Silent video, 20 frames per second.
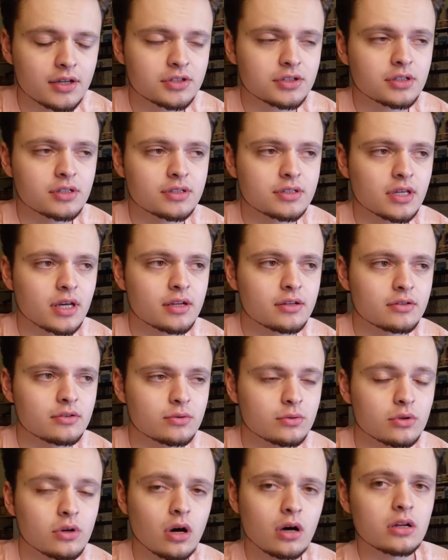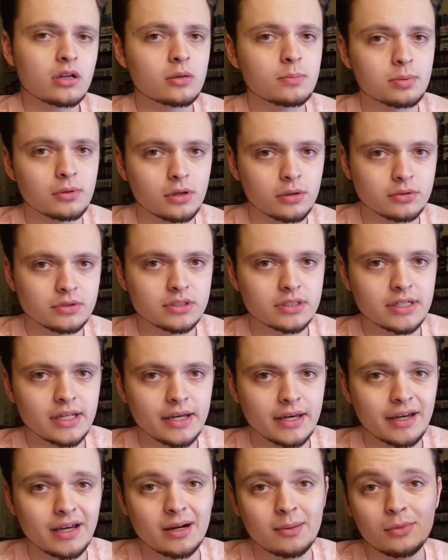actually decided to not upload
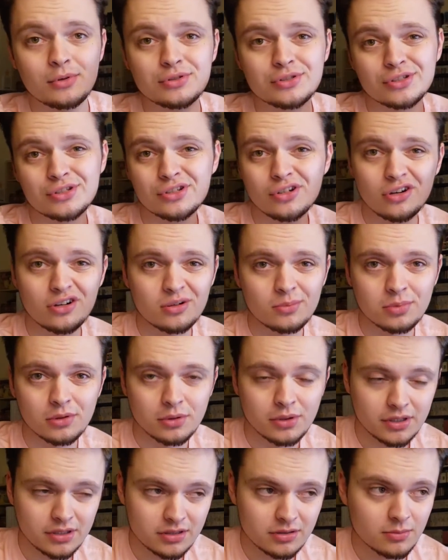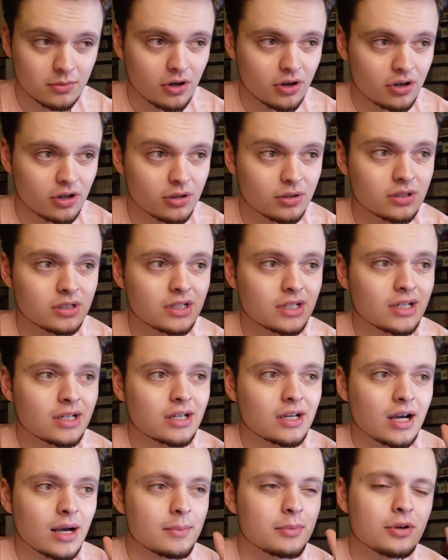today, and I'm also not uploading tomorrow.
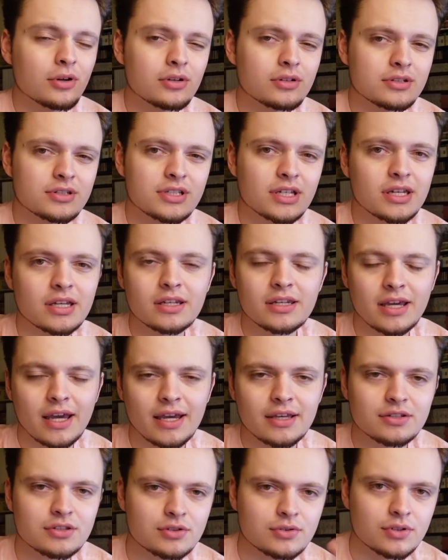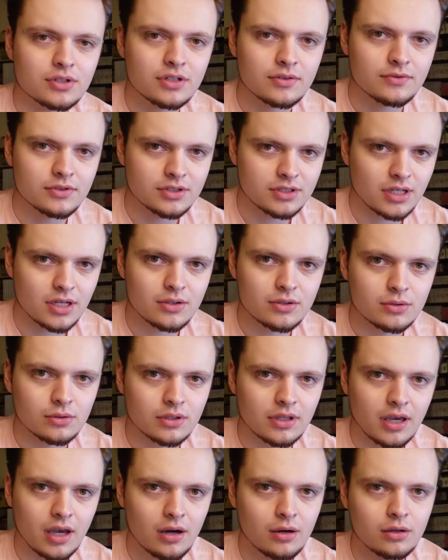I'm not sticking to as strict of a schedule
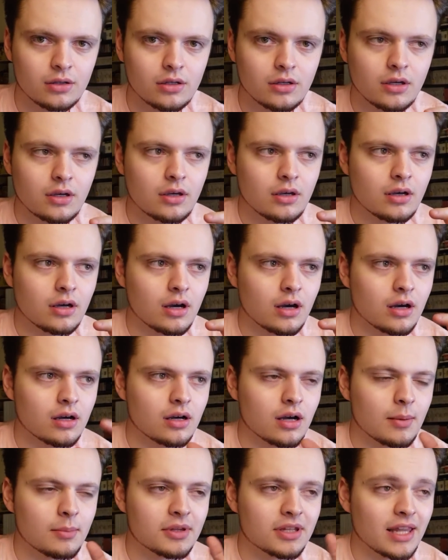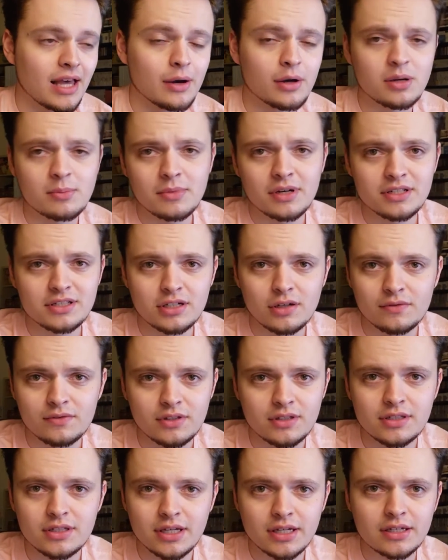now. I'm allowing myself
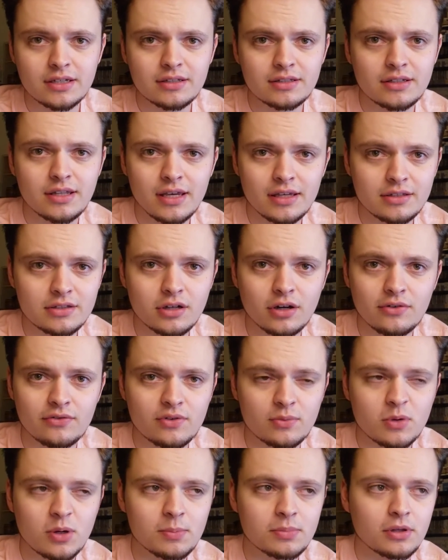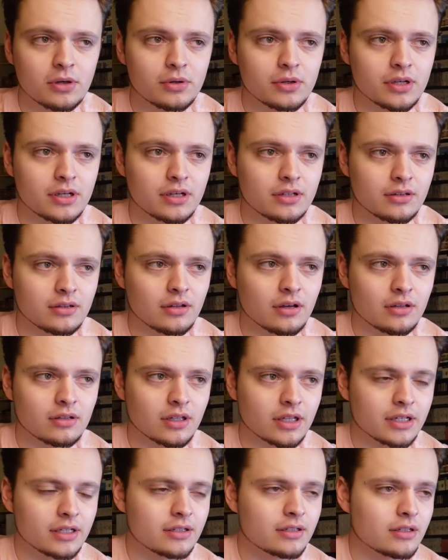to take days off from uploading and not,
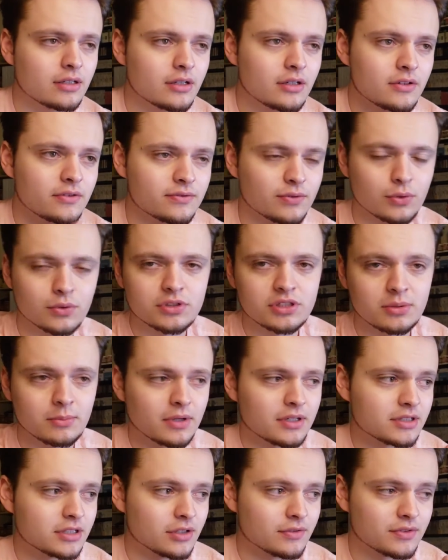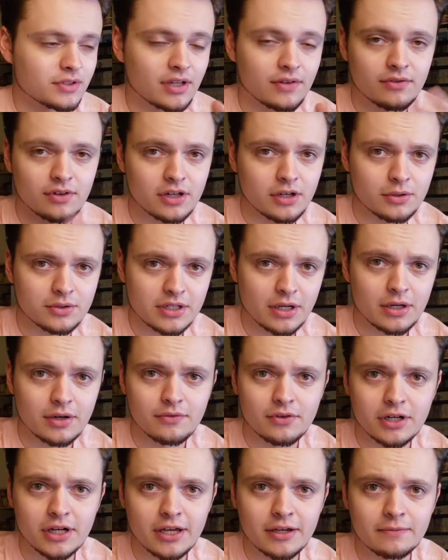like, forcing myself to get videos out
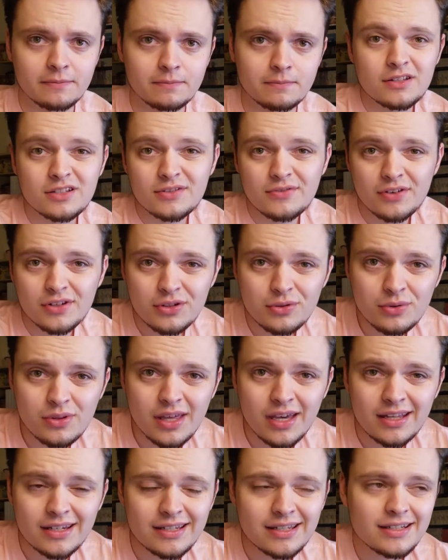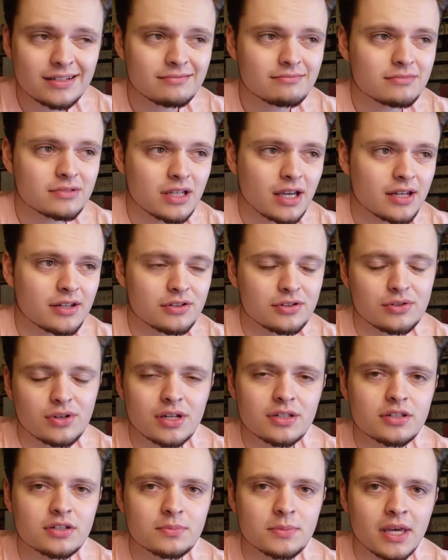every day. Because if I do that, it kind of
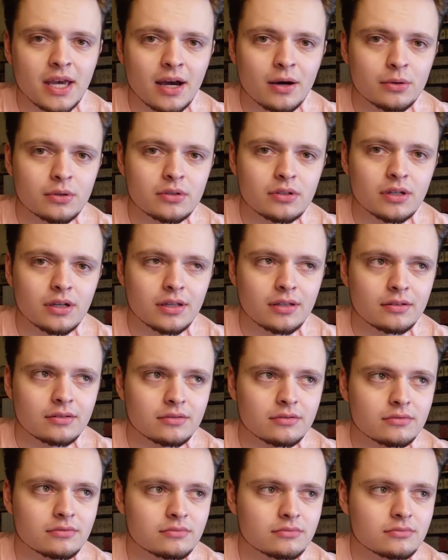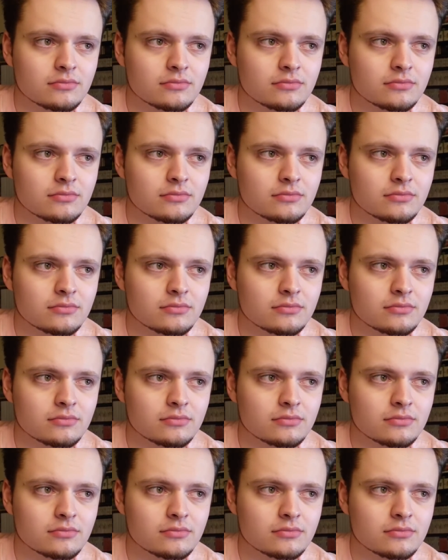stresses me out an